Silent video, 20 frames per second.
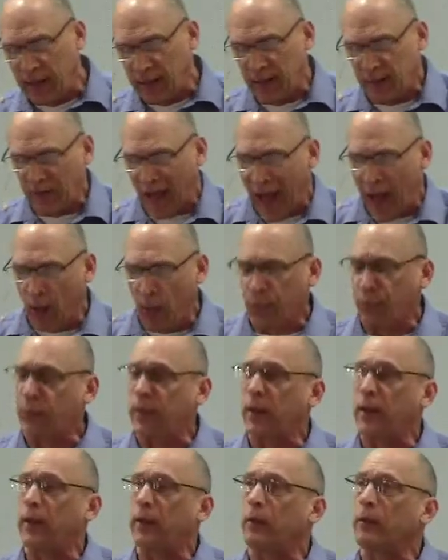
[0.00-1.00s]
that is out
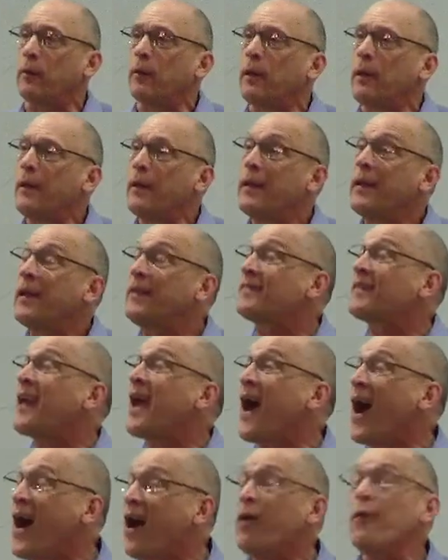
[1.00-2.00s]
there is
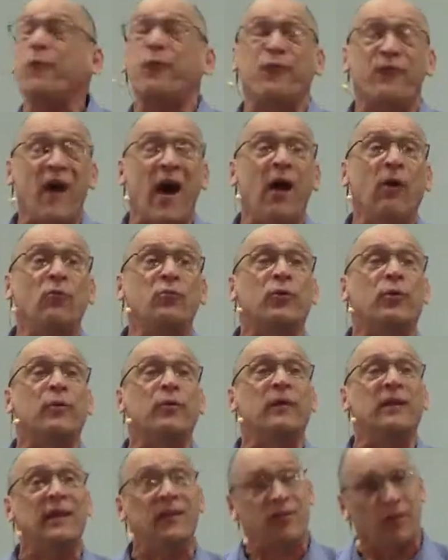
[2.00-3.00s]
that our
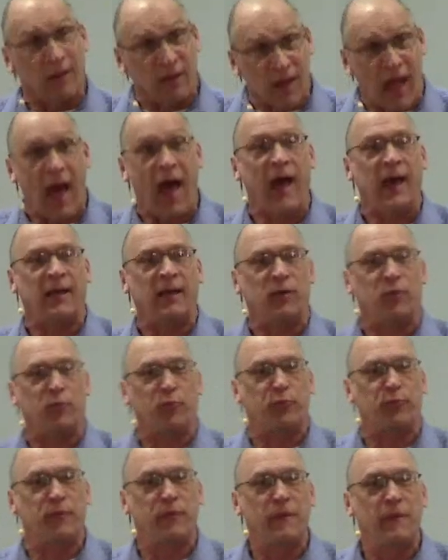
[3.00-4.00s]
founder is alive.
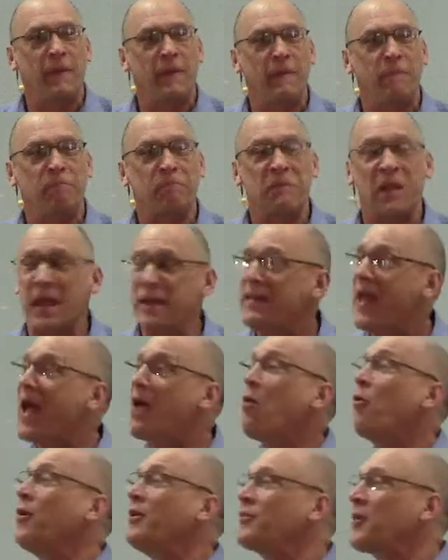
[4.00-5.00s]
And
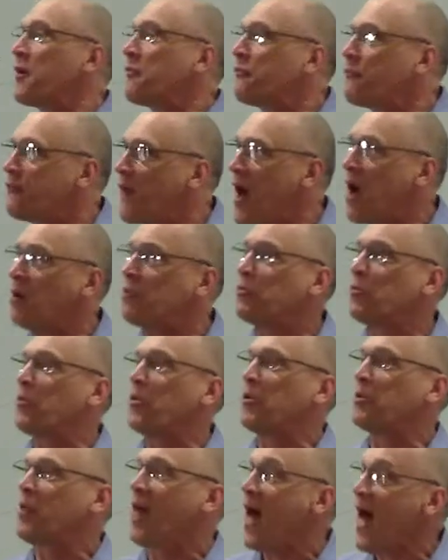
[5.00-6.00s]
not only is our founder
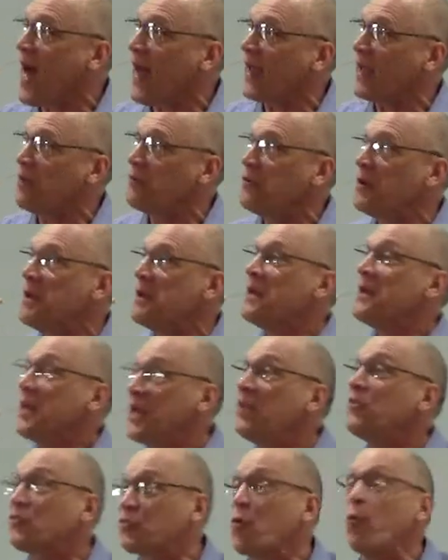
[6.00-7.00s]
alive,
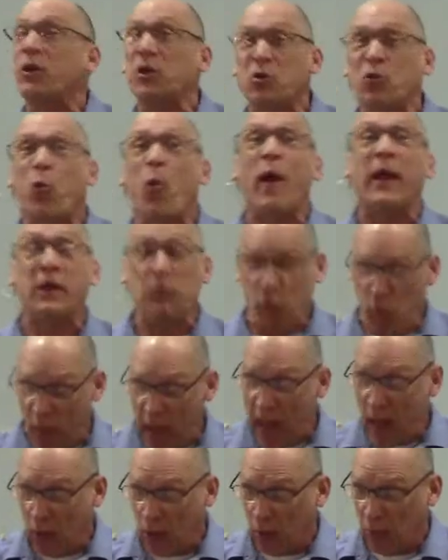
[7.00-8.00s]
he's doing quite
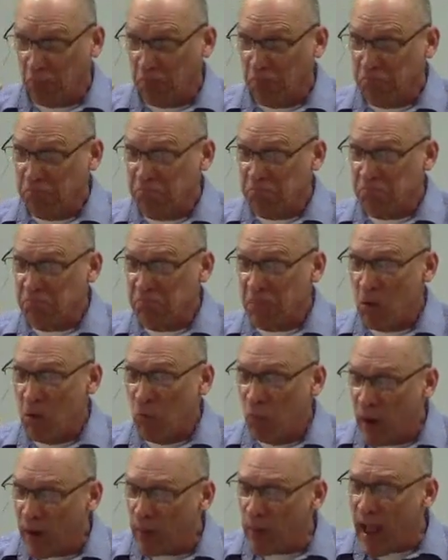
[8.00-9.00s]
well.
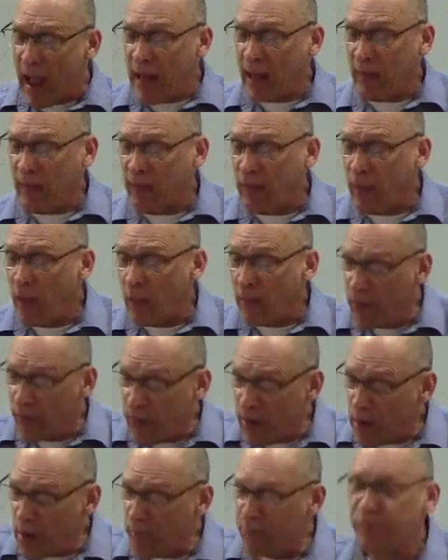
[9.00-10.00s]
Whereas
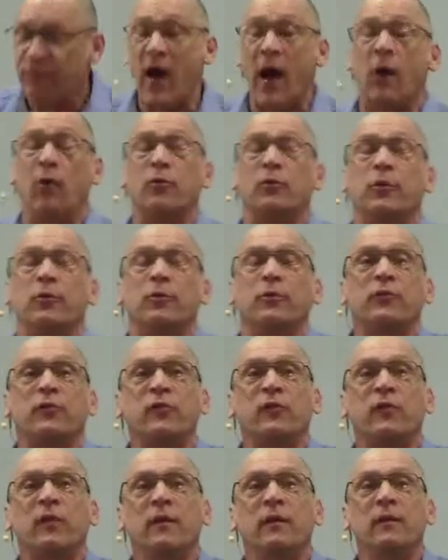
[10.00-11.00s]
their
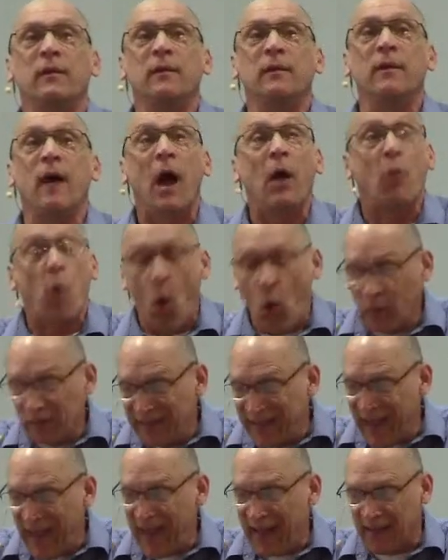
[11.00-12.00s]
founders are all
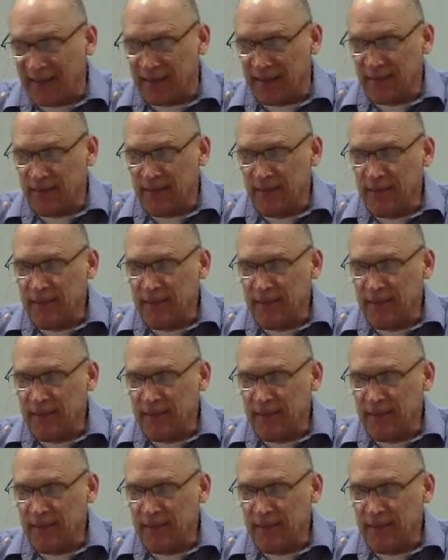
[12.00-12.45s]
dead.